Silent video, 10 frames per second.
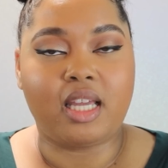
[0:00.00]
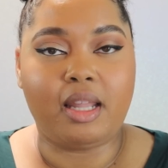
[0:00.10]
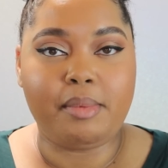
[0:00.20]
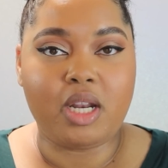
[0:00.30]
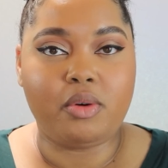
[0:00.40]
so
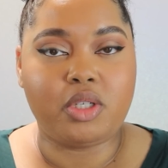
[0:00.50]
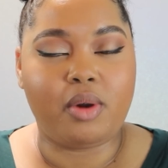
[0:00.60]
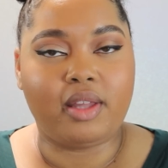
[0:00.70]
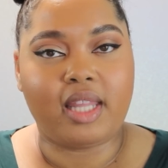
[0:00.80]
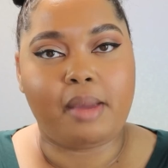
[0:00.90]
let me know what you
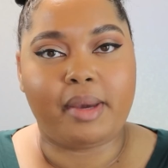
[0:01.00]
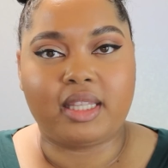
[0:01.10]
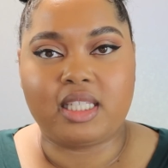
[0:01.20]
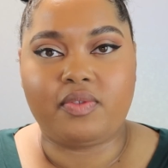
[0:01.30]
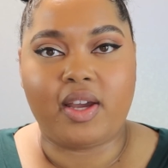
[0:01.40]
all think
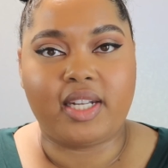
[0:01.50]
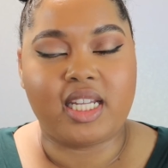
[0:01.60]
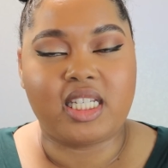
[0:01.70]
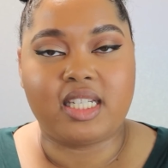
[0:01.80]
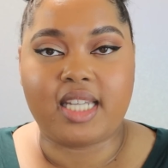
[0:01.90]
about this
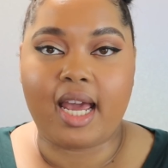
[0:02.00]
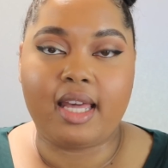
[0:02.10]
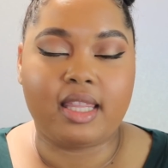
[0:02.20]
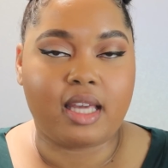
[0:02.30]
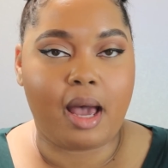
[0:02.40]
foundation
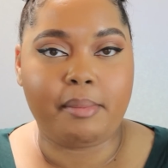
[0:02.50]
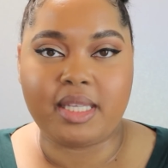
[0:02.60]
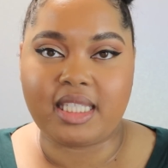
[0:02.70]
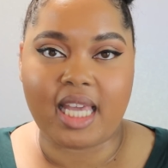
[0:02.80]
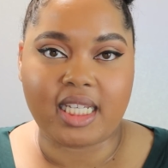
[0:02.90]
down in the
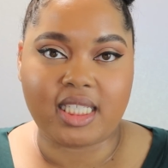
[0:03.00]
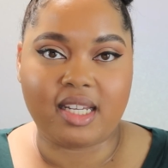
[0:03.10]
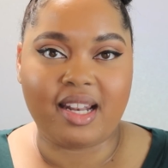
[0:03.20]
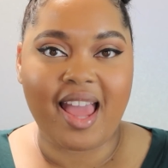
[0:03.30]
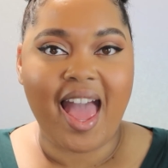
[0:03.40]
comments
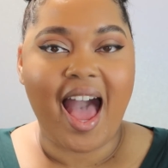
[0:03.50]
section